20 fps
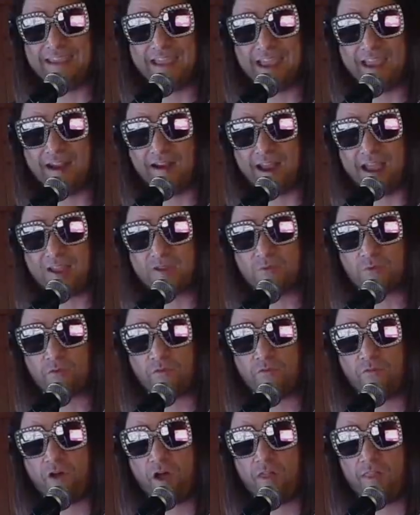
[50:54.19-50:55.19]
air as we're
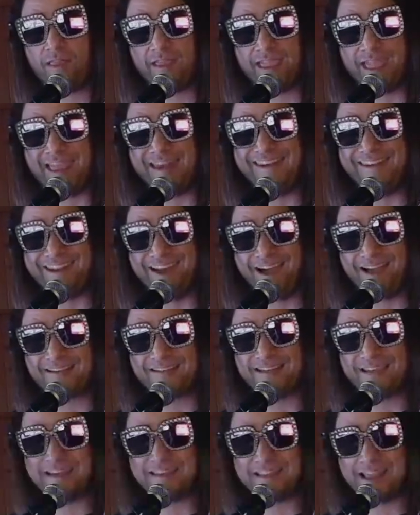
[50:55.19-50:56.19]
falling and not
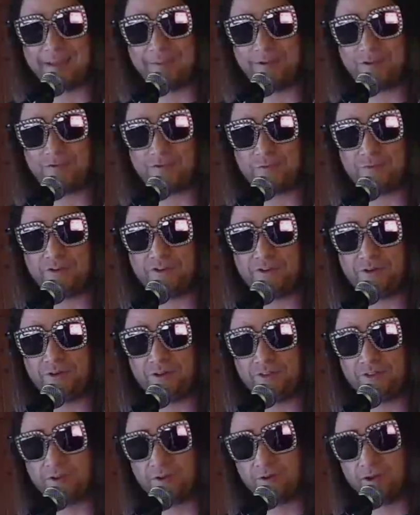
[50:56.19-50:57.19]
take damage from the dude on the
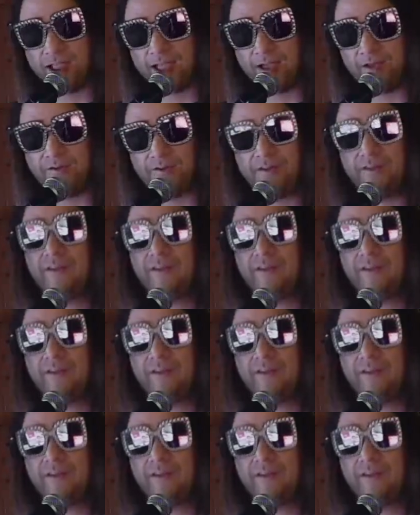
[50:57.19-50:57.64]
ground.